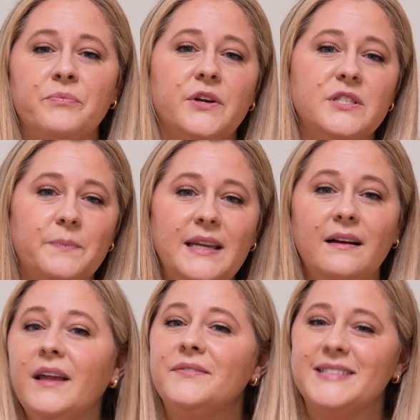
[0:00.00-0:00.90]
you're spending
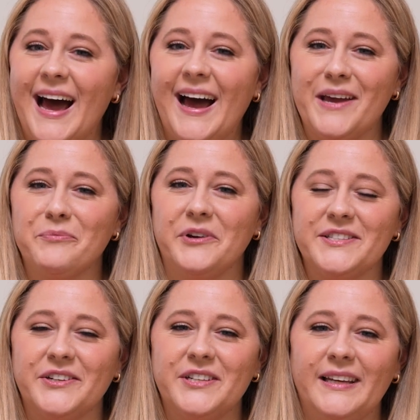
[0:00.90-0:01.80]
a lot of time
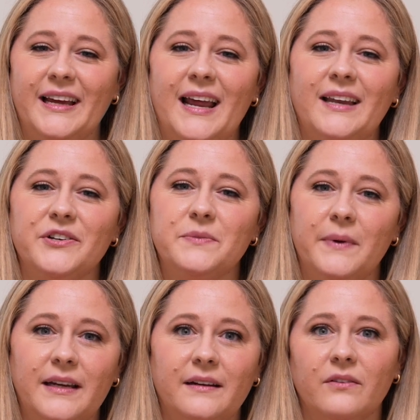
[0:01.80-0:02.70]
researching it, and you're
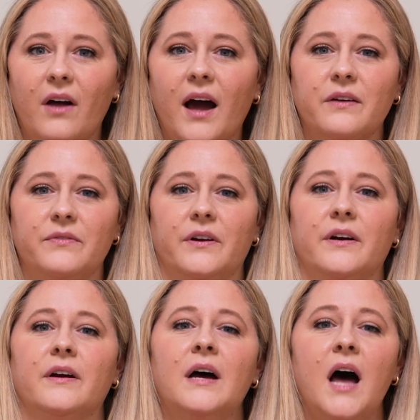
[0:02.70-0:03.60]
spending a lot of
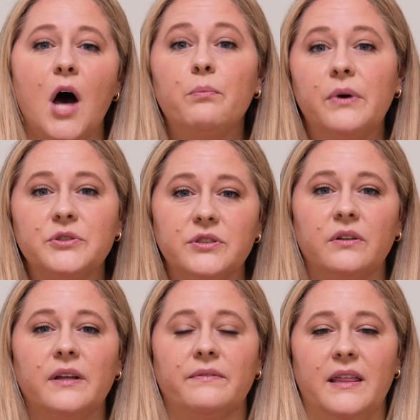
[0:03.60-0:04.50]
your
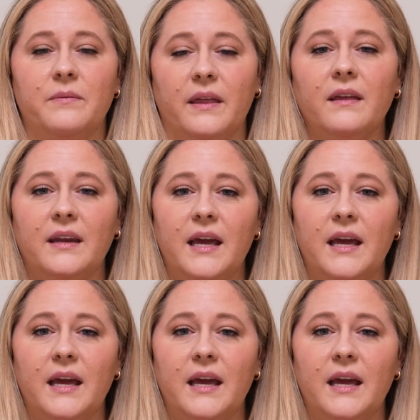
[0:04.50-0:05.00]
emotional availability.